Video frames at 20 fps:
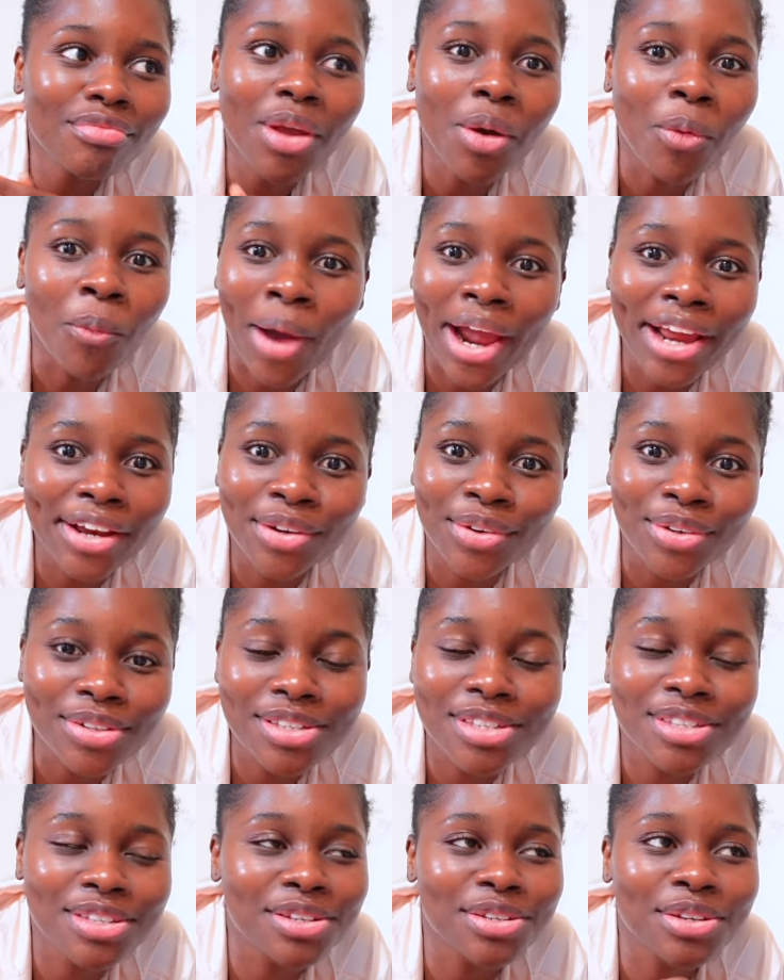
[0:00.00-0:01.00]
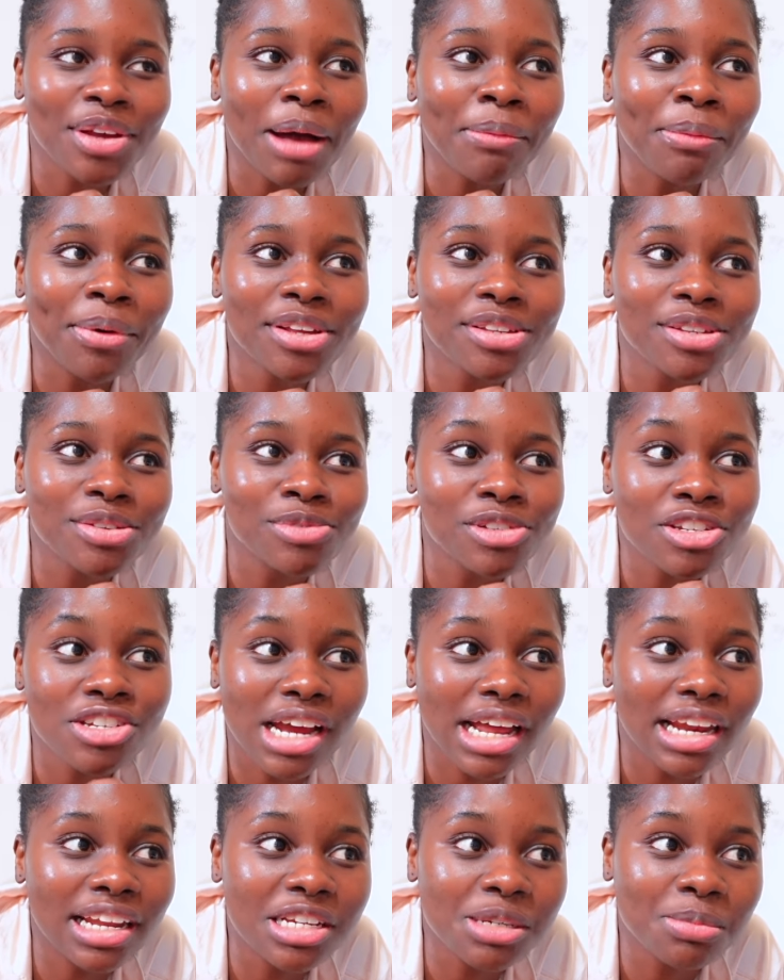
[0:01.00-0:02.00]
why not so i'm going to
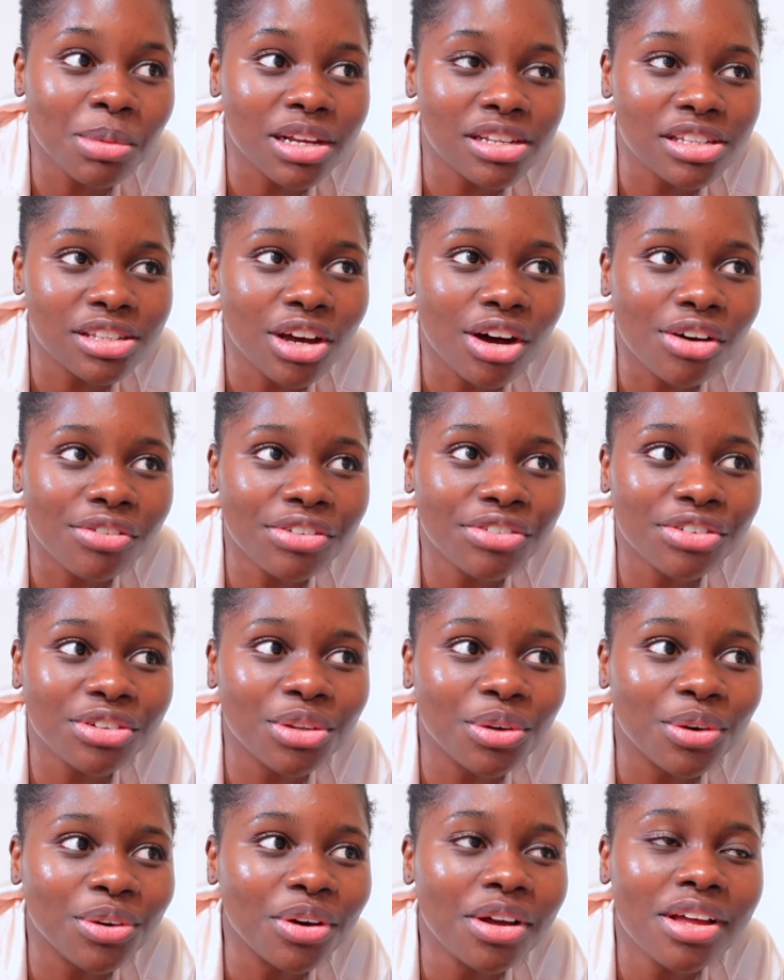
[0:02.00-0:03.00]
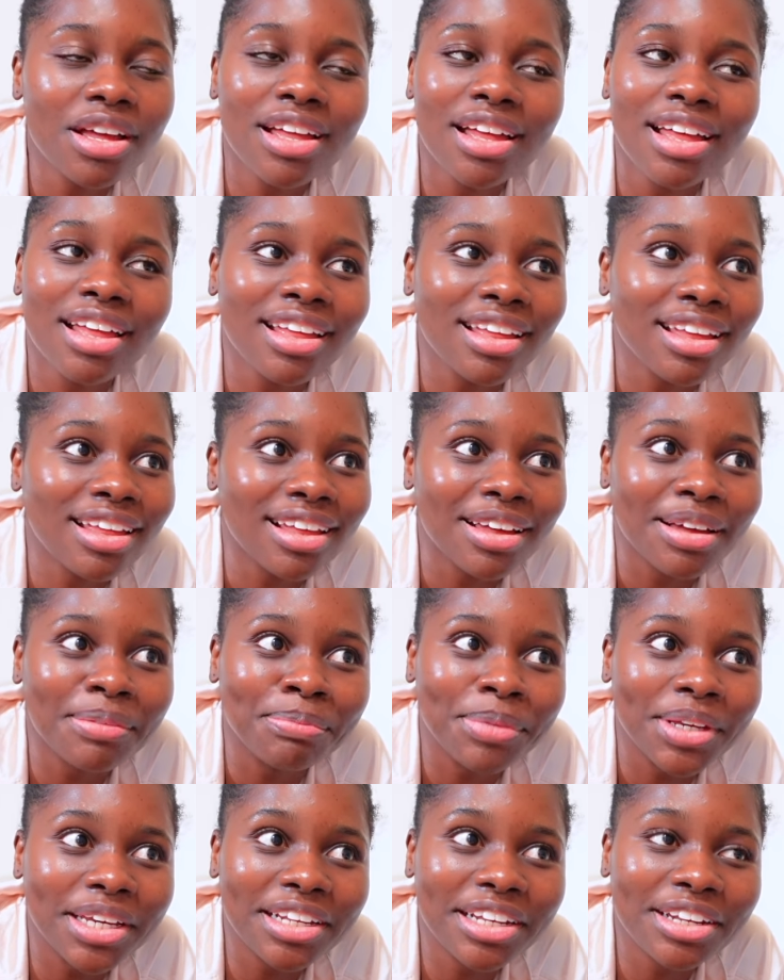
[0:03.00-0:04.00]
challenge myself even though
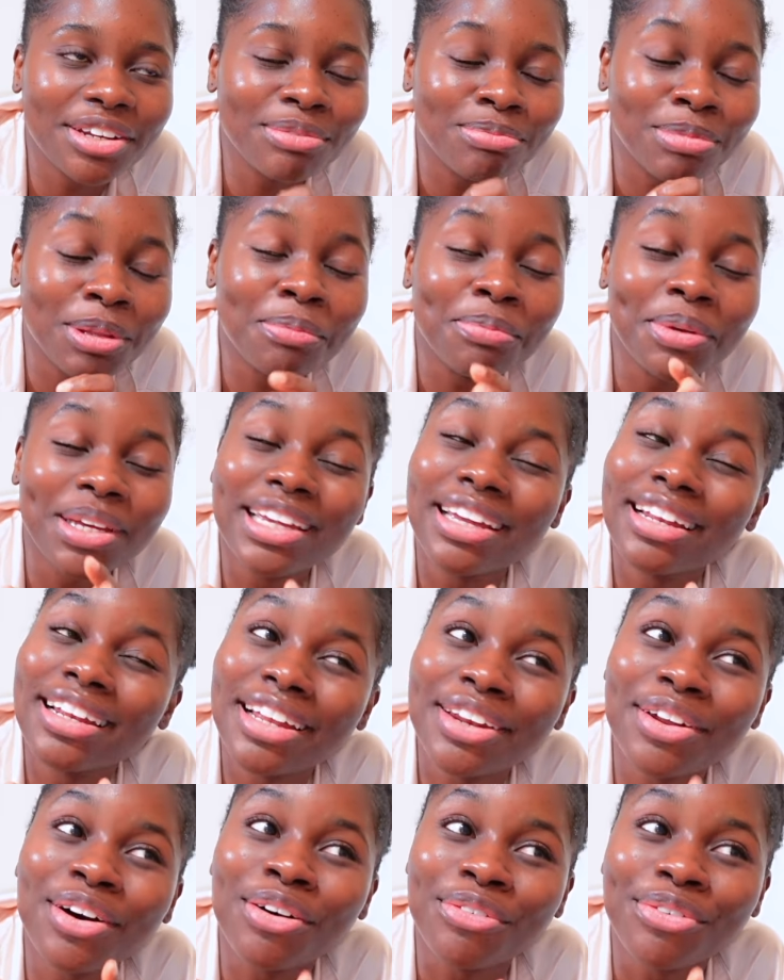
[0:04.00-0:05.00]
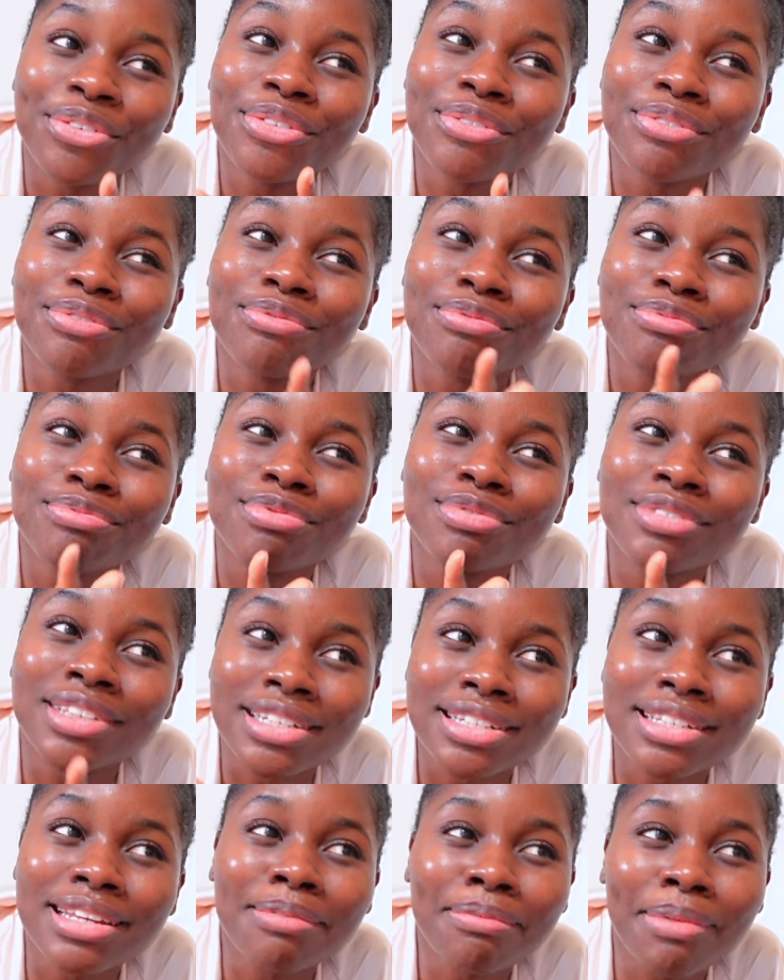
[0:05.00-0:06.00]
begin the beginning of
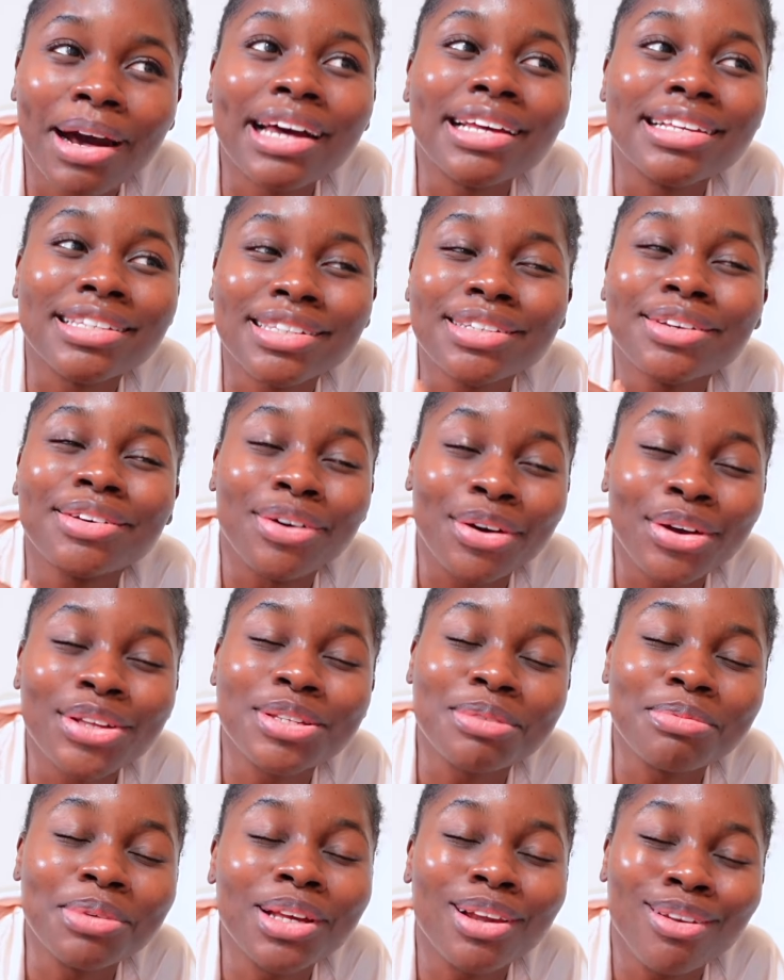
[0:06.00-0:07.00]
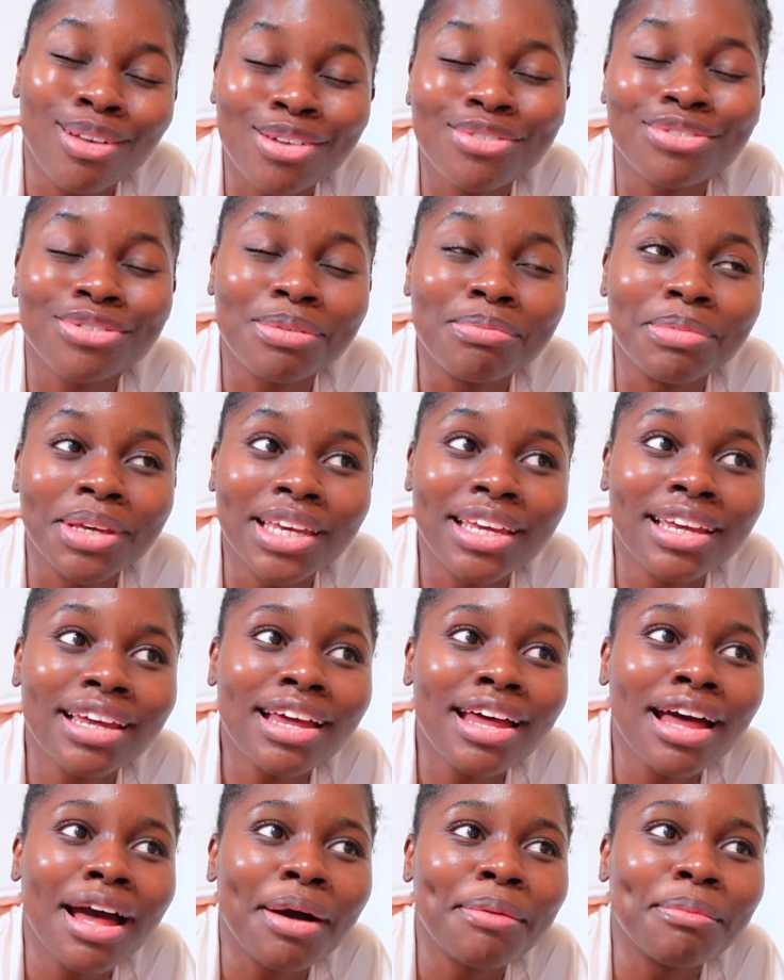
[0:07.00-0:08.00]
December is going to be a lot for me,
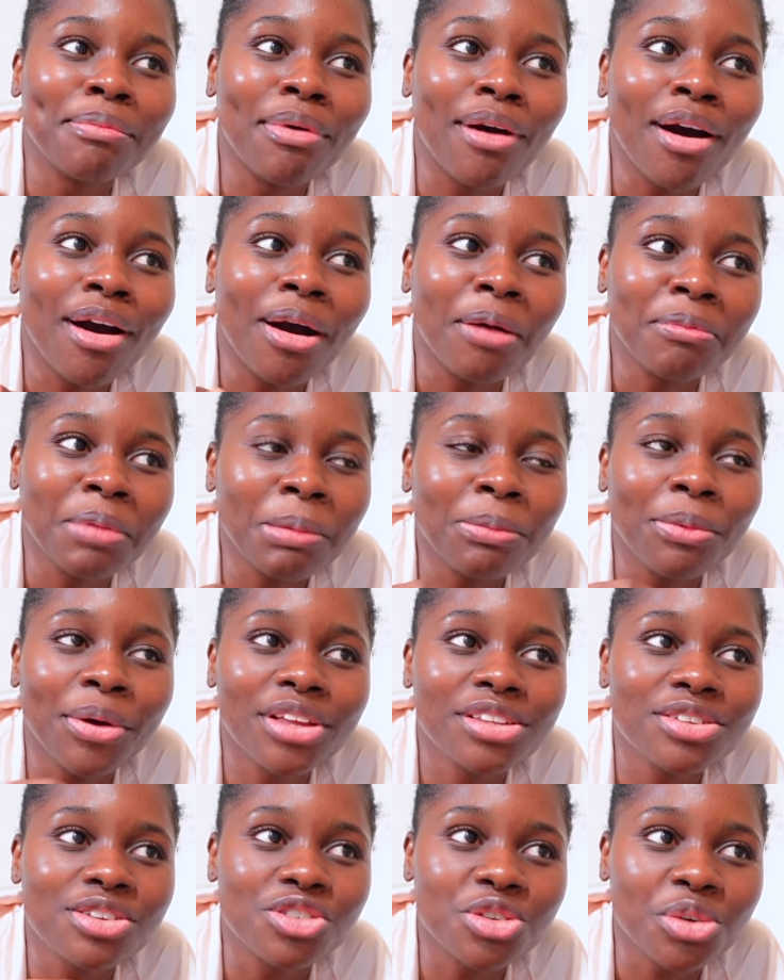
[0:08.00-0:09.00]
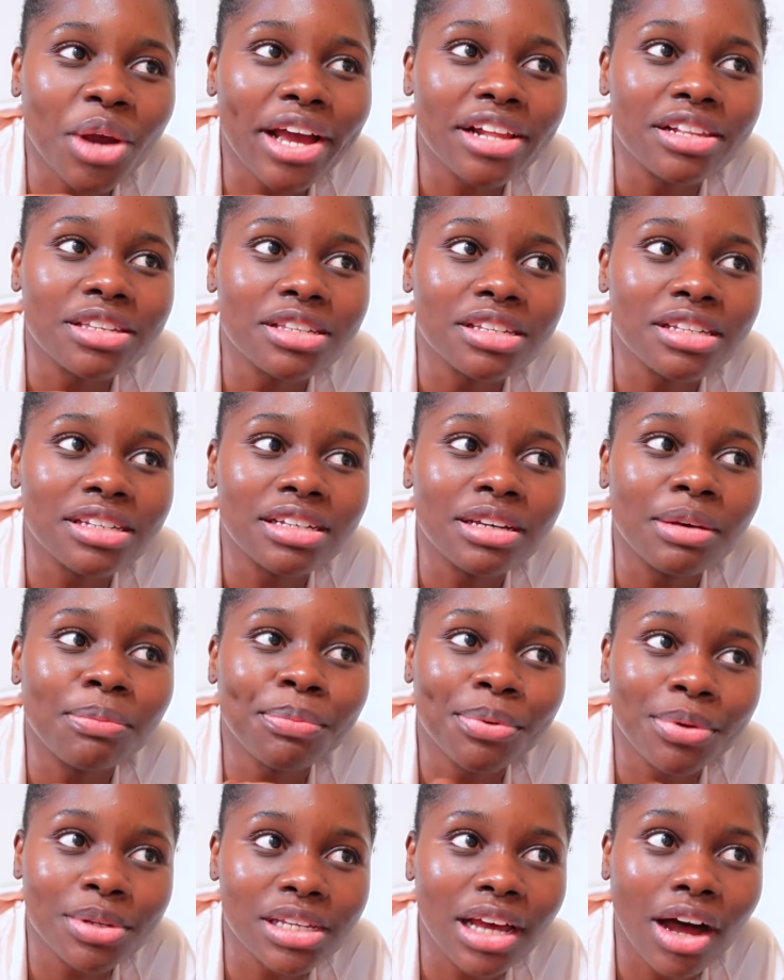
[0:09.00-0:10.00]
but um, I'm going to try to
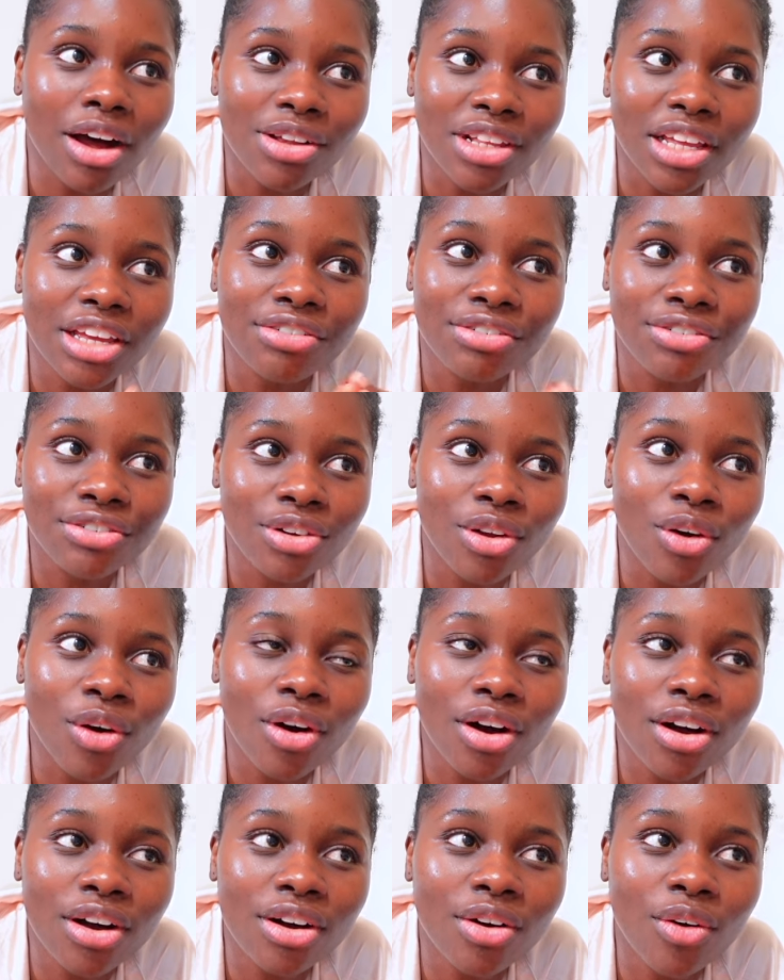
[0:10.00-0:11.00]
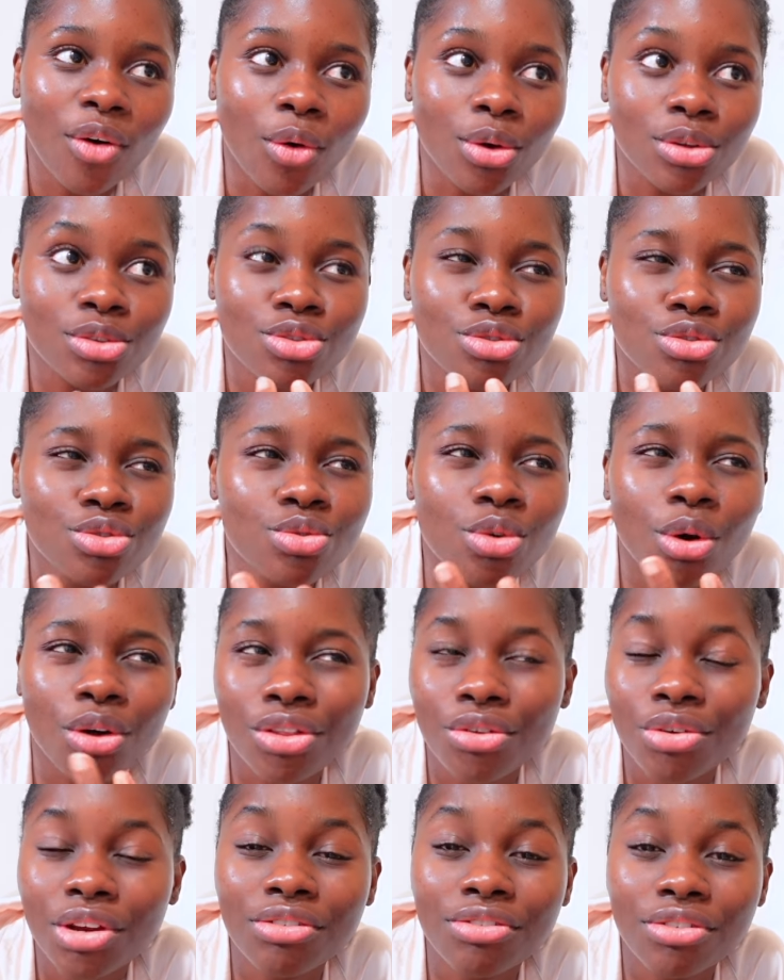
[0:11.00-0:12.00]
put out a vlog or two or
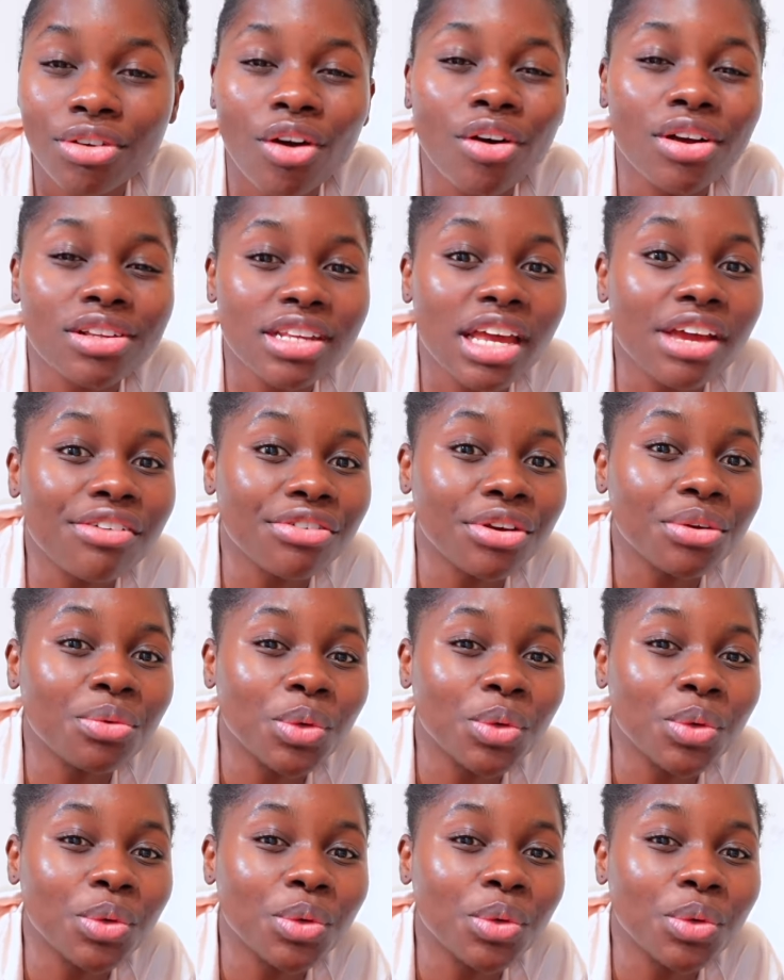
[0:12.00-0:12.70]
three vlogs every